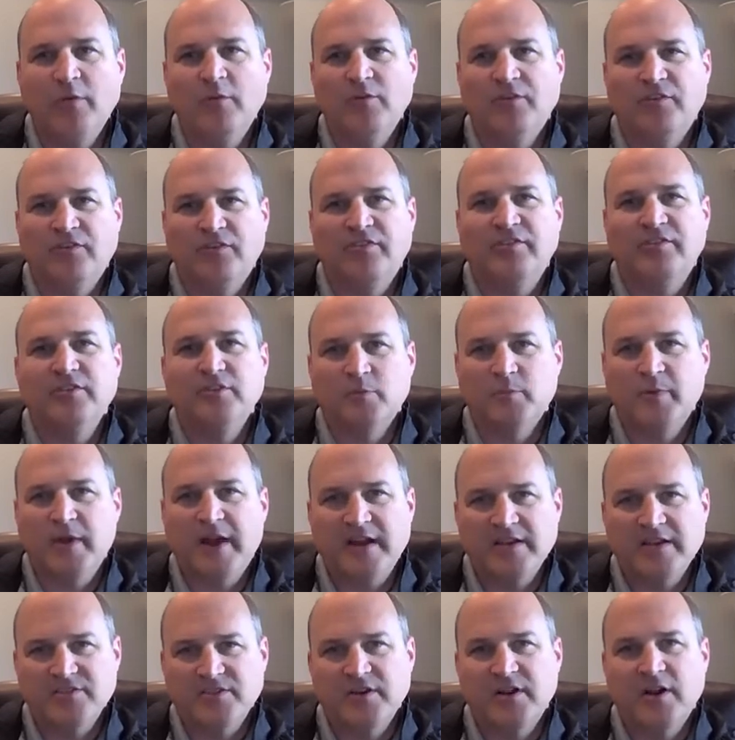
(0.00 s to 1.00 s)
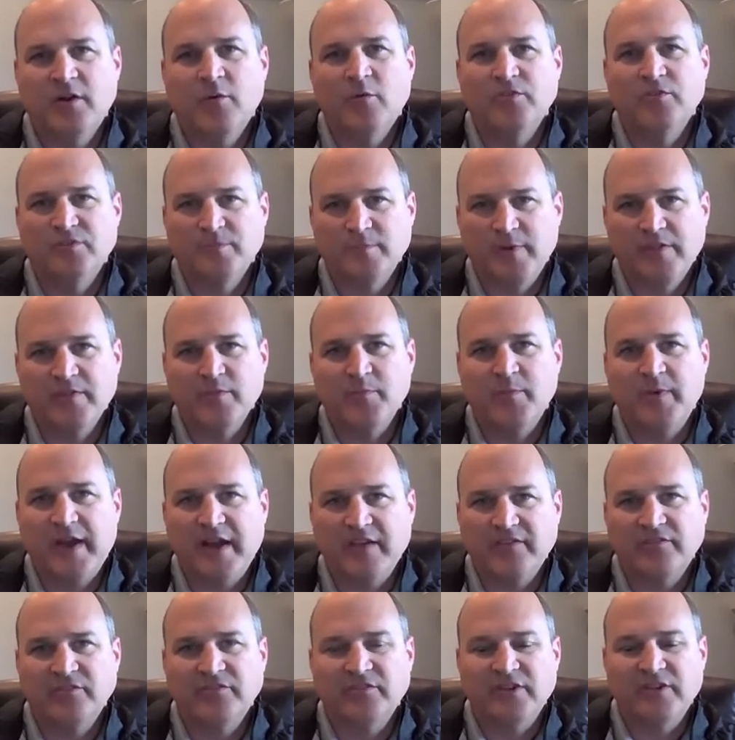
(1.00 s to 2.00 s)
was a senior pastor here, with some other
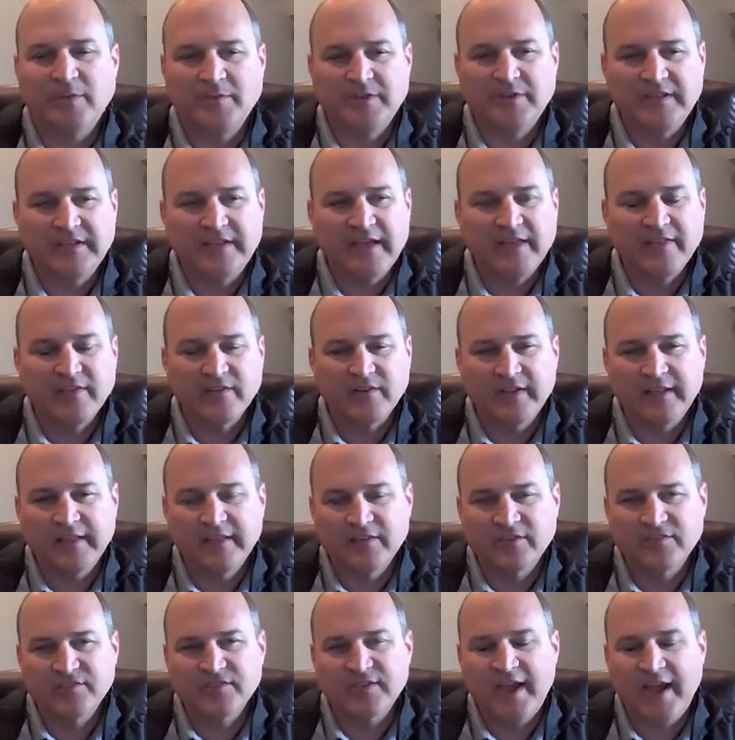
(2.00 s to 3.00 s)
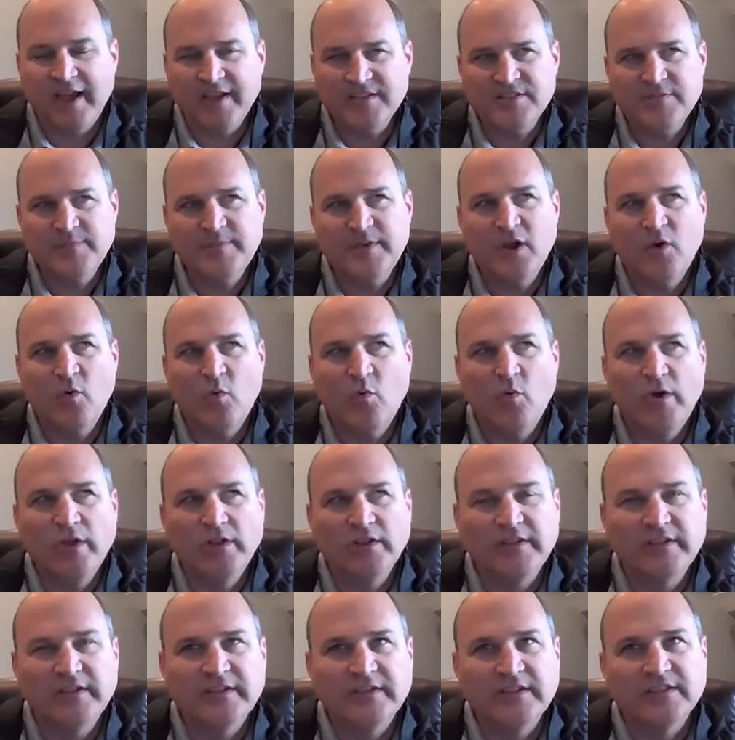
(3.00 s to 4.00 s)
pastors coming together. And there has to be a
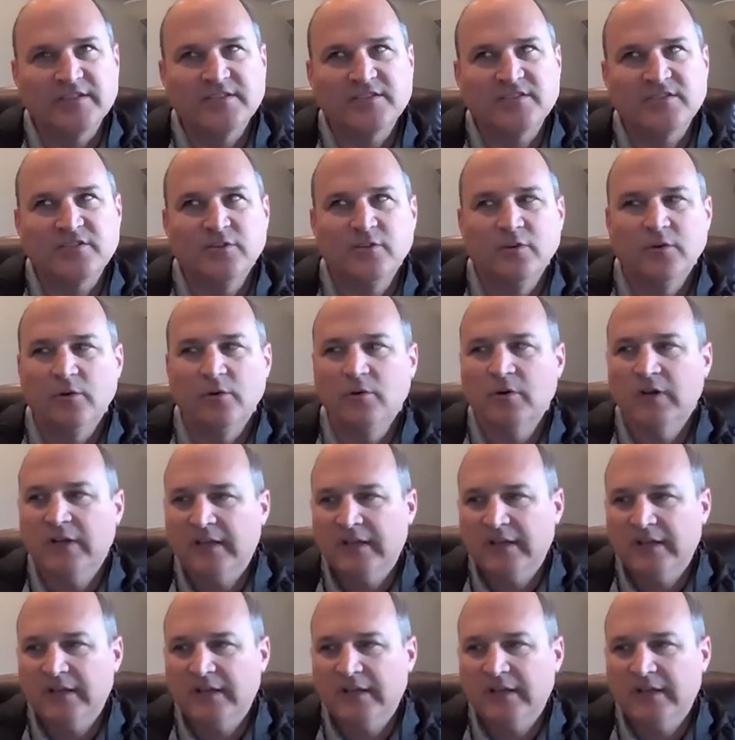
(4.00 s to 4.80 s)
willingness to,